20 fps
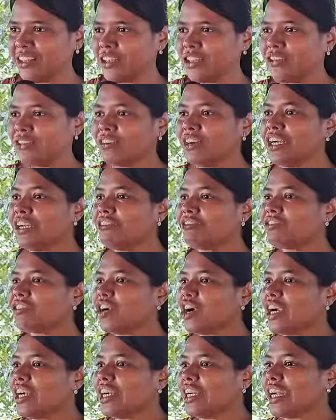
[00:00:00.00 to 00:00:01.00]
The word of
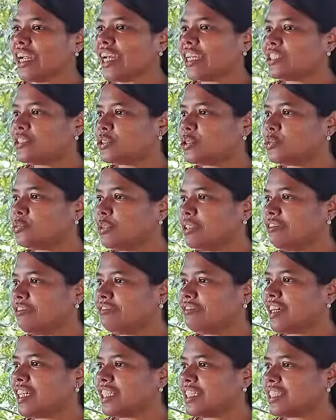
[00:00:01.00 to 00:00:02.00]
God has to be
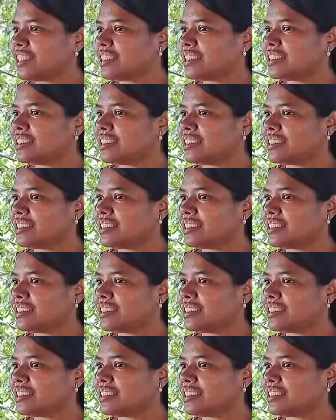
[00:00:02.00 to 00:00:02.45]
first